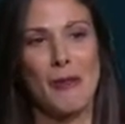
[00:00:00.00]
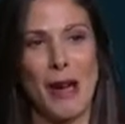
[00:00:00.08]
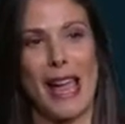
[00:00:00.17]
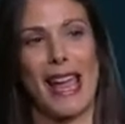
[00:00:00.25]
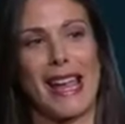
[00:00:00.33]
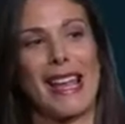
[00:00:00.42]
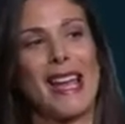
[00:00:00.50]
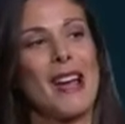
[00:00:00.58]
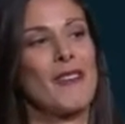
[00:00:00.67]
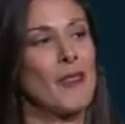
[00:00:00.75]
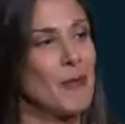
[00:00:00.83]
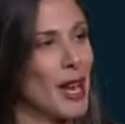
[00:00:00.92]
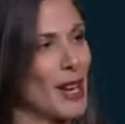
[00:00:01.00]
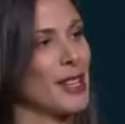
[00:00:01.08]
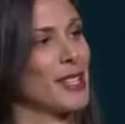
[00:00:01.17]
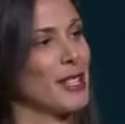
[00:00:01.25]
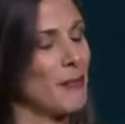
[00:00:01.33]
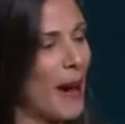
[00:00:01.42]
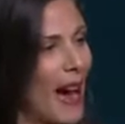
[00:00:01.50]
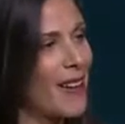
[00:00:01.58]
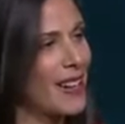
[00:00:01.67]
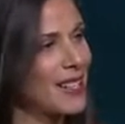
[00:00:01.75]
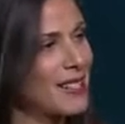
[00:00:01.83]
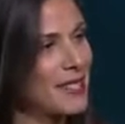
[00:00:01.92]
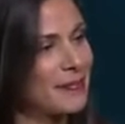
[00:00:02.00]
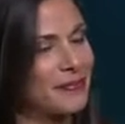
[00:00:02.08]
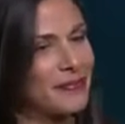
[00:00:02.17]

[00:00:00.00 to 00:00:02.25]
way from London to Paris.